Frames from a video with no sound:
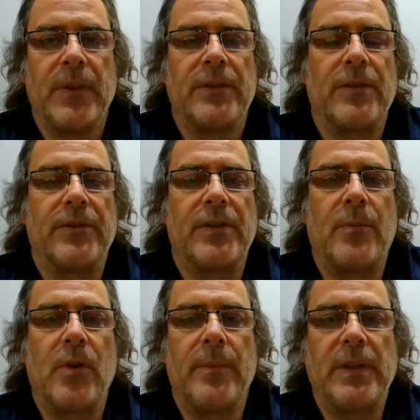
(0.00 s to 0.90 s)
so
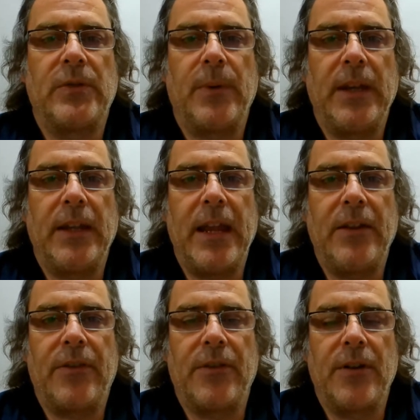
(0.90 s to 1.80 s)
somewhere between
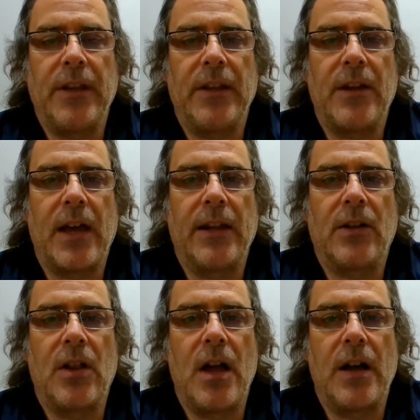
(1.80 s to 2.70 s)
8:30 and 9
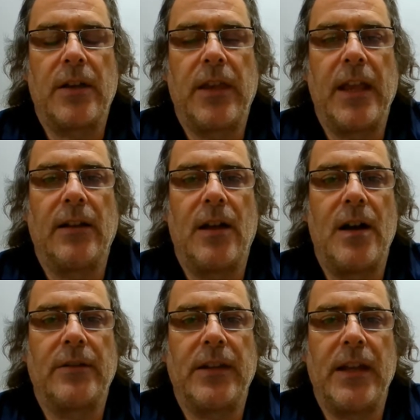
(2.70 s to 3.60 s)
o'clock, get
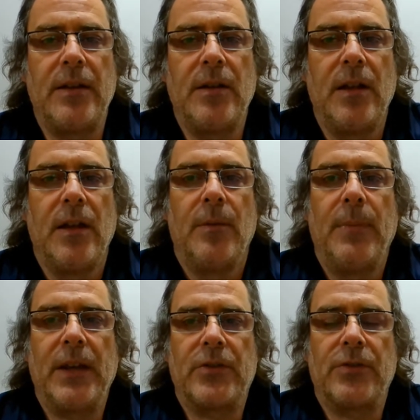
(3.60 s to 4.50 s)
logged in,
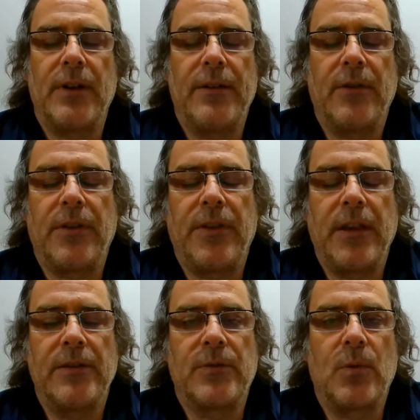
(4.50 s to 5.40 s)
make sure
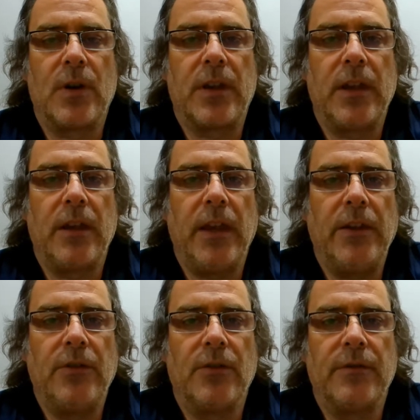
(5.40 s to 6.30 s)
everything is working
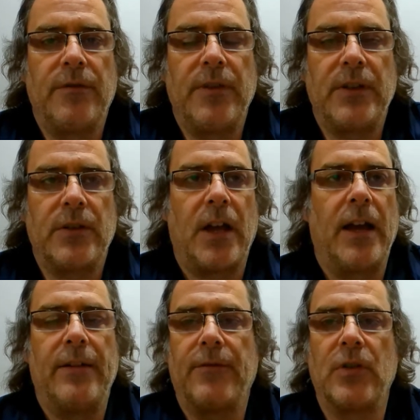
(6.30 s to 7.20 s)
in your
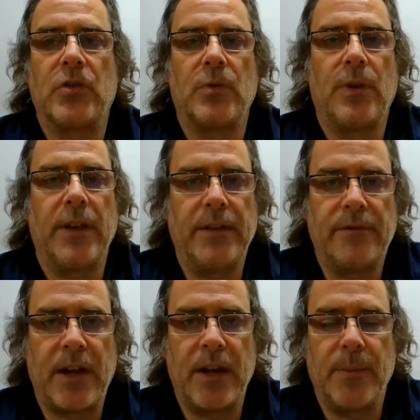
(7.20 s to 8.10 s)
virtual
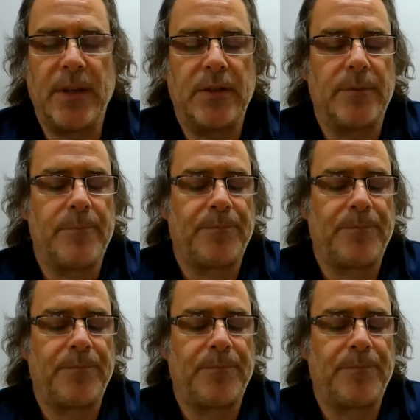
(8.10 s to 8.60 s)
environment.